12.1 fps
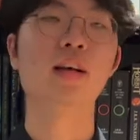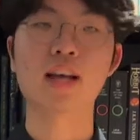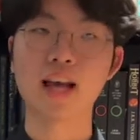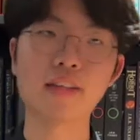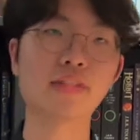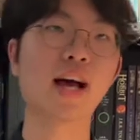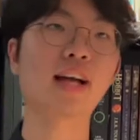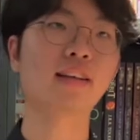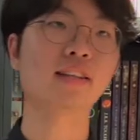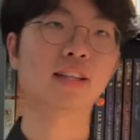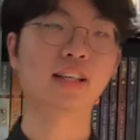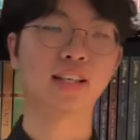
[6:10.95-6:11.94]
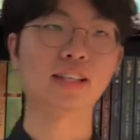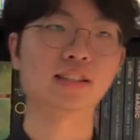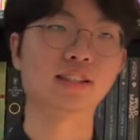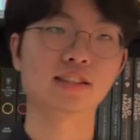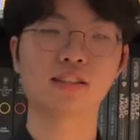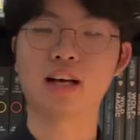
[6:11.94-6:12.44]
And that, I
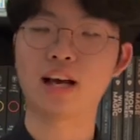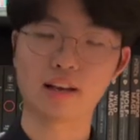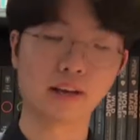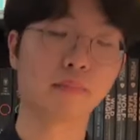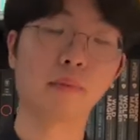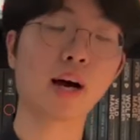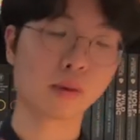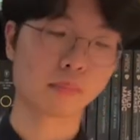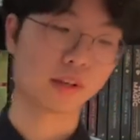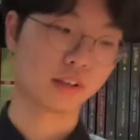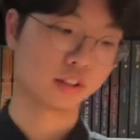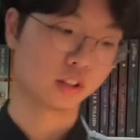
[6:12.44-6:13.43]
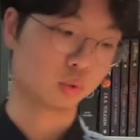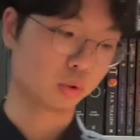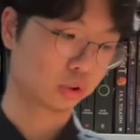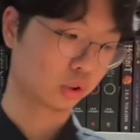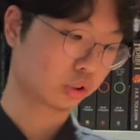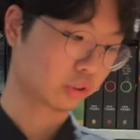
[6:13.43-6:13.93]
guess, in my opinion, is what
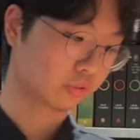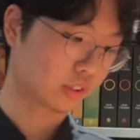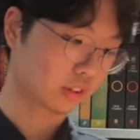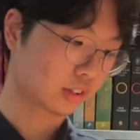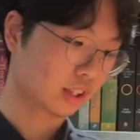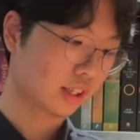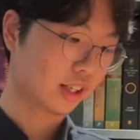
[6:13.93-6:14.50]
Rushfield